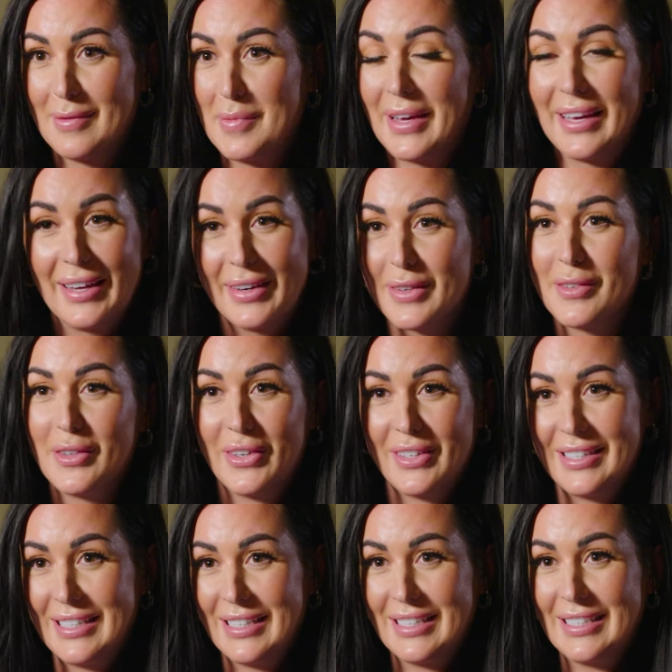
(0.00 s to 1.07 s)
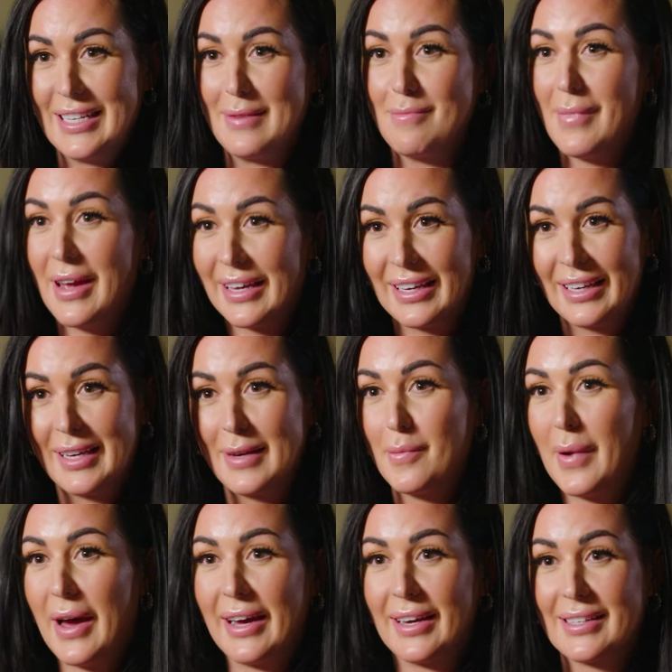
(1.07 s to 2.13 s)
being interviewed on TNT, making
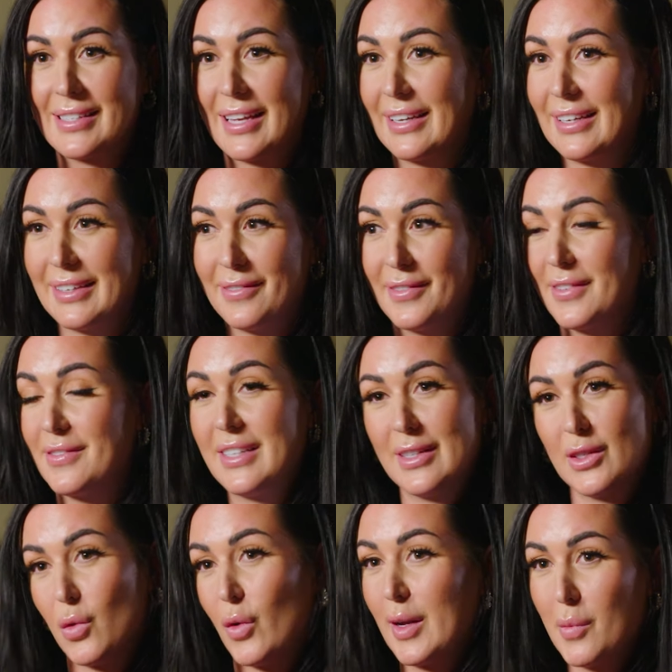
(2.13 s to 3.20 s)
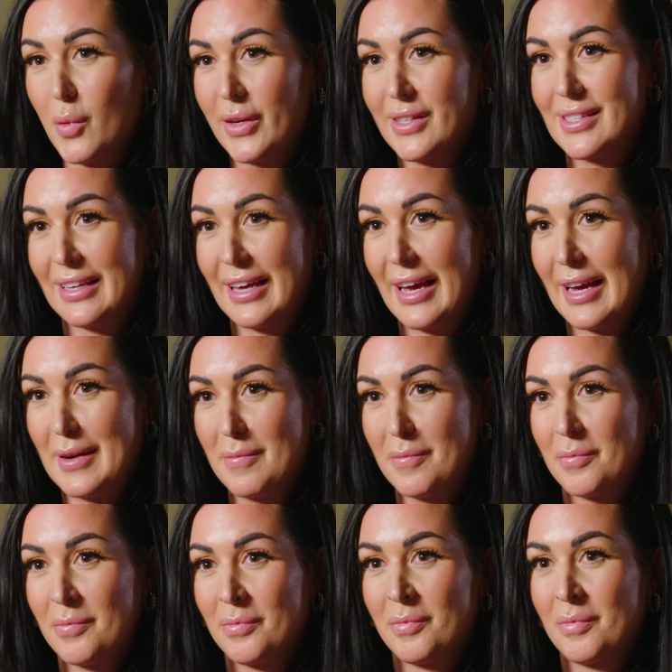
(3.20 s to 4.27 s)
impacts, getting 15, 20 points a game.
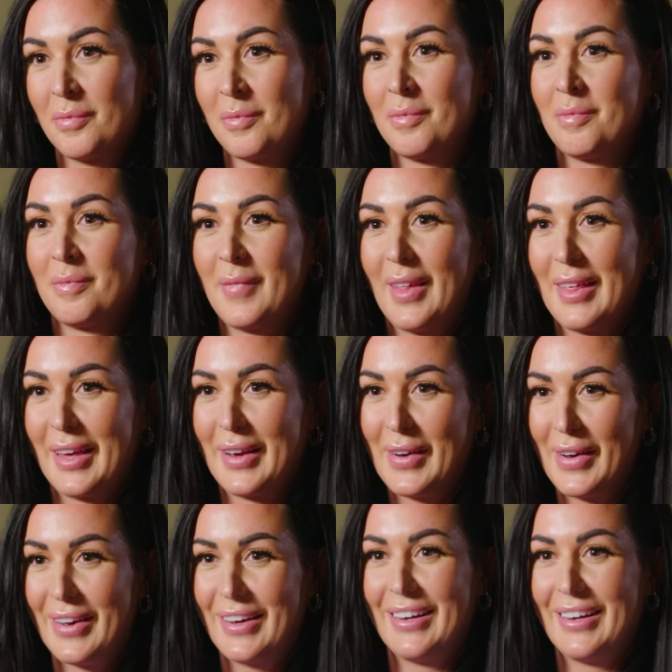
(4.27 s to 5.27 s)
Like,